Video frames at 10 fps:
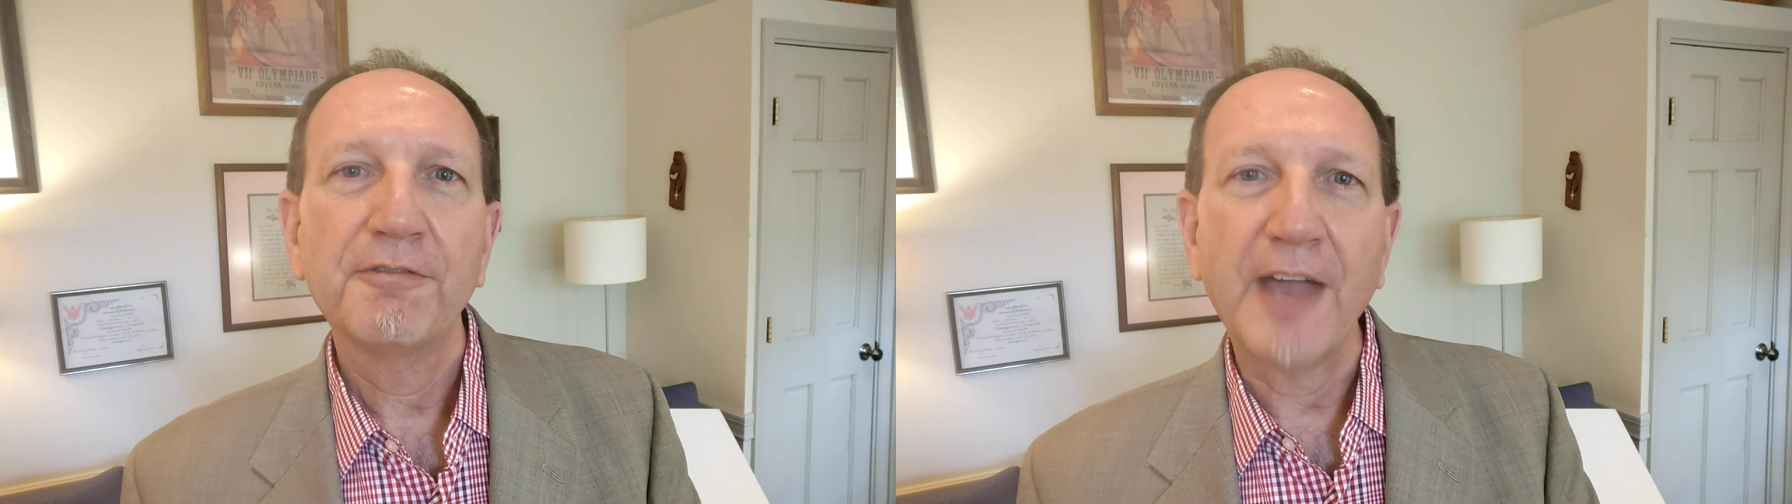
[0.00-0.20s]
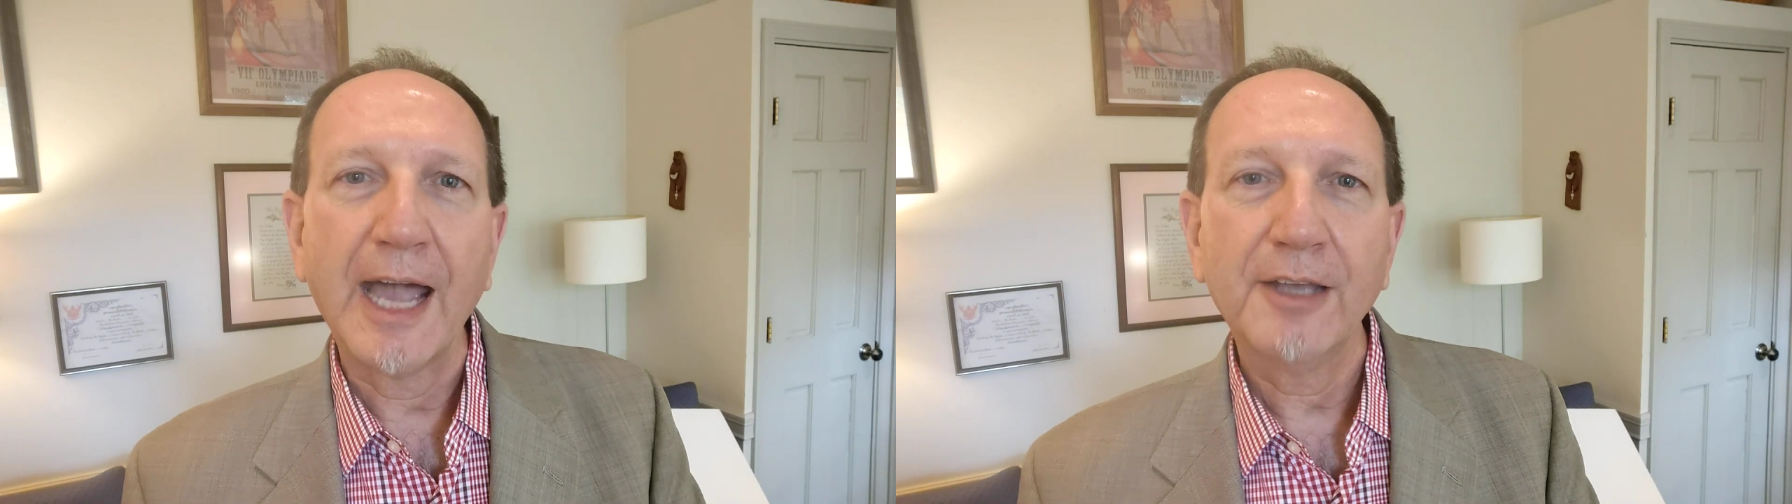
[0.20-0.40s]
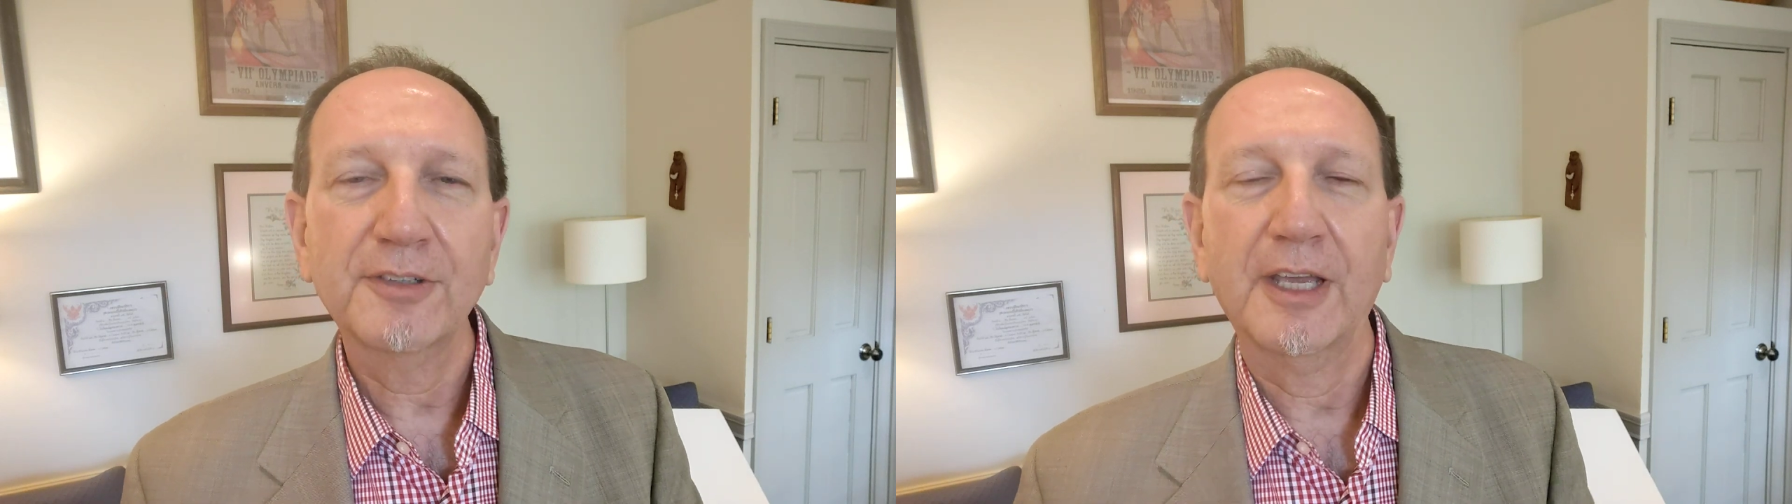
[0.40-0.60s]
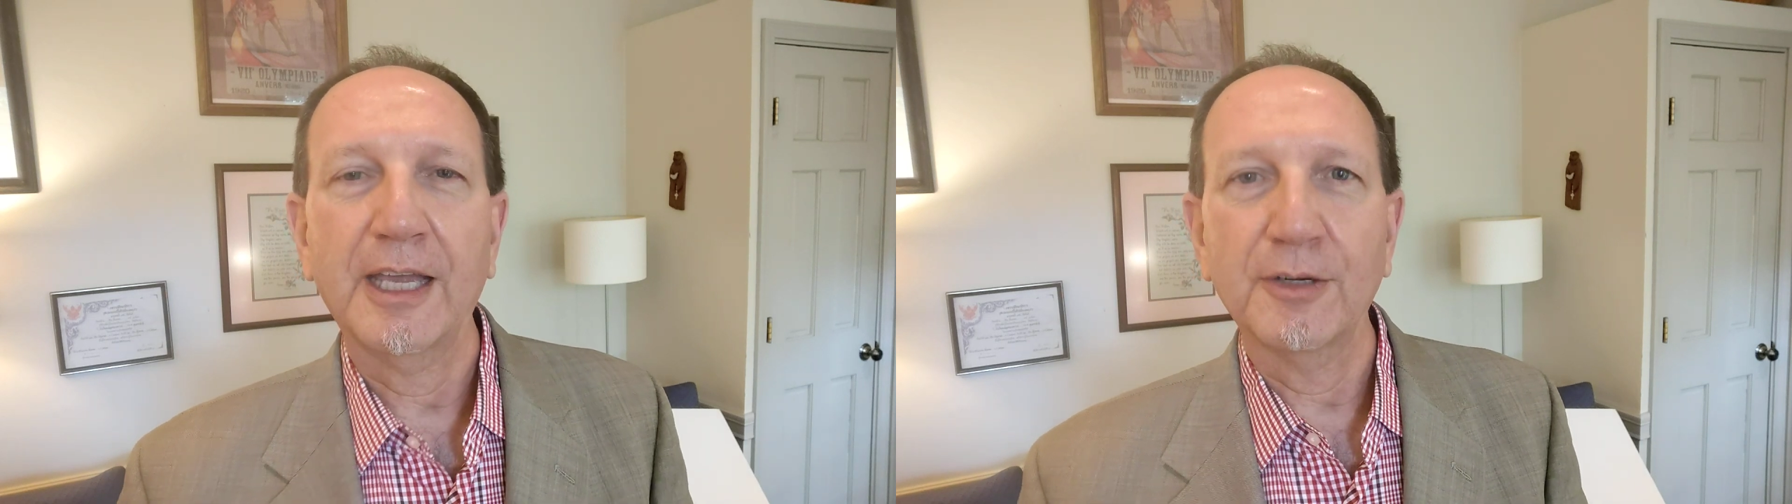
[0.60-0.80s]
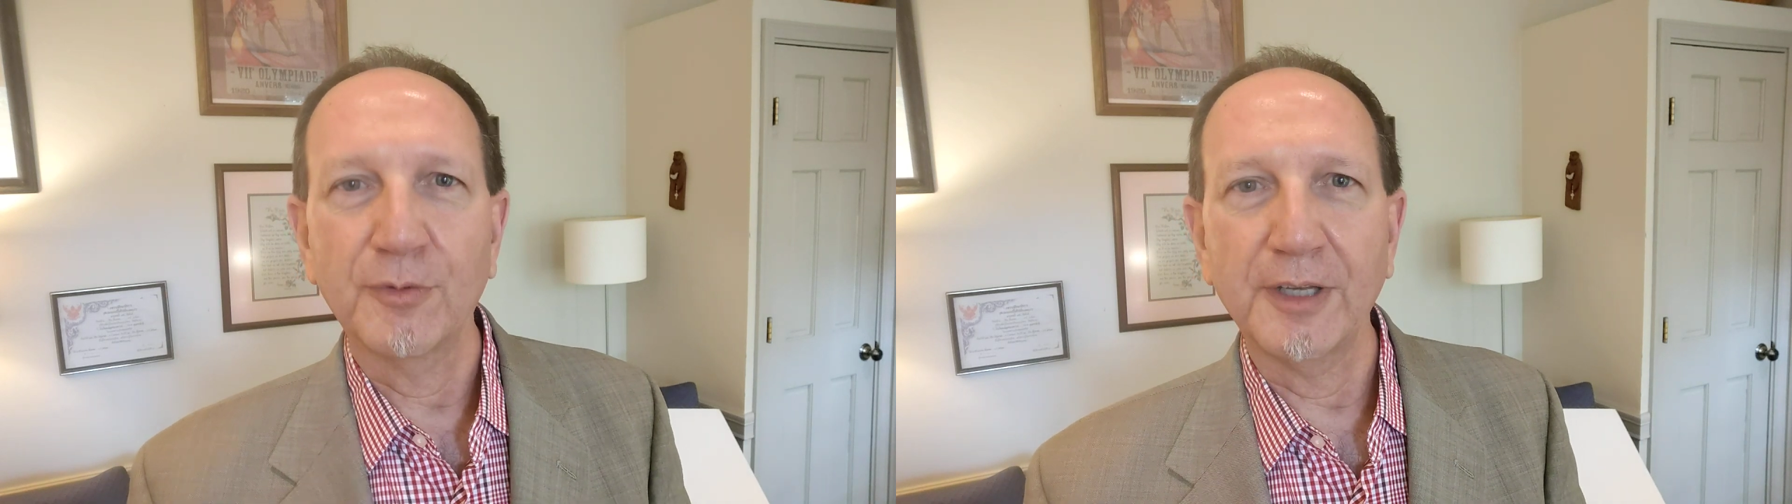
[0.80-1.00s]
facts
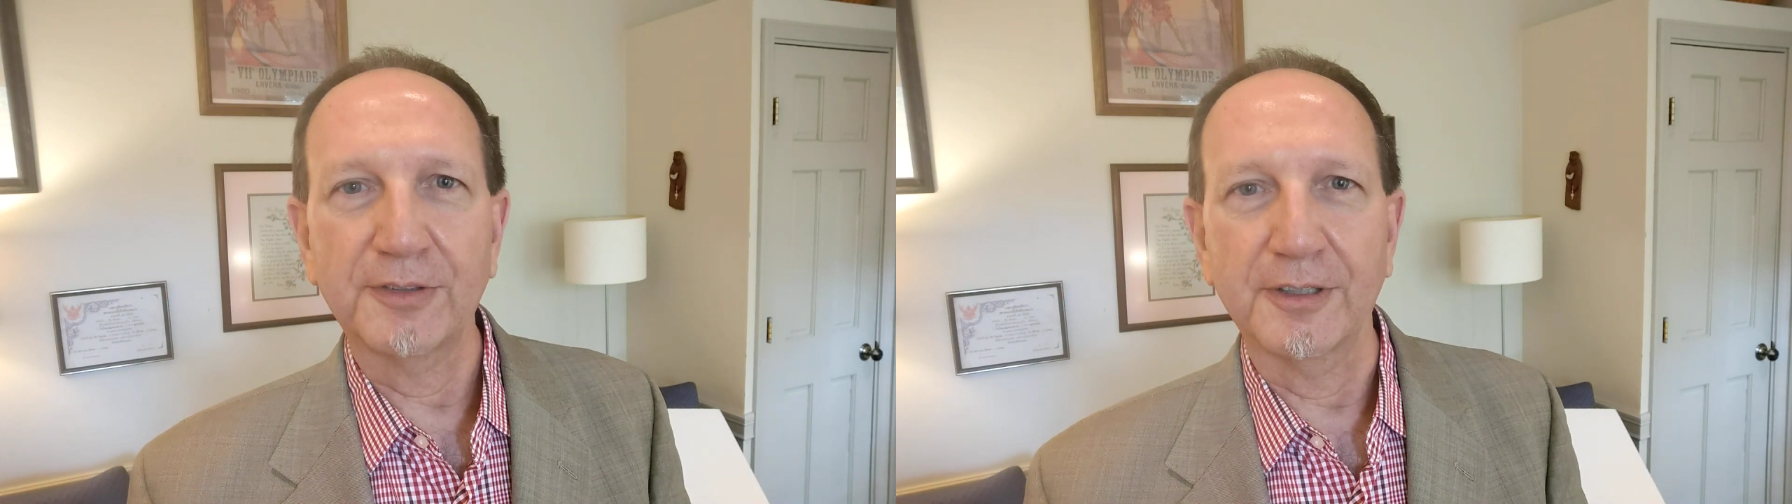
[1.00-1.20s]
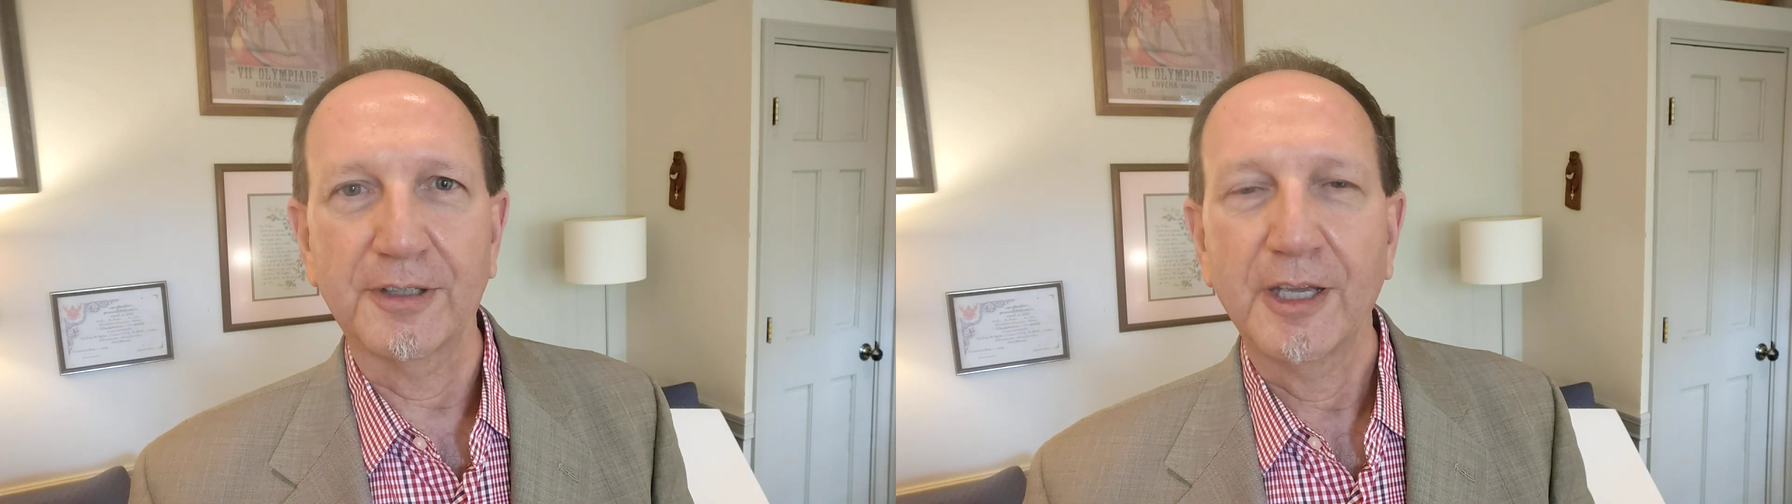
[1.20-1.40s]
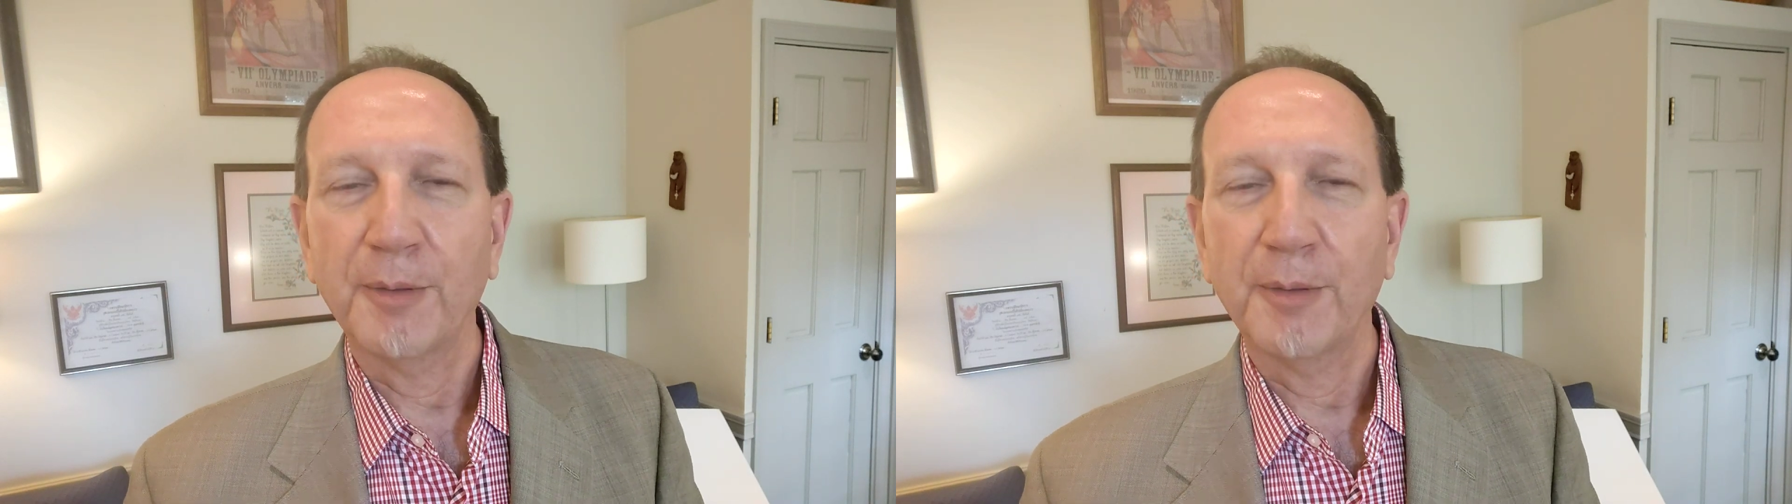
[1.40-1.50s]
and reason,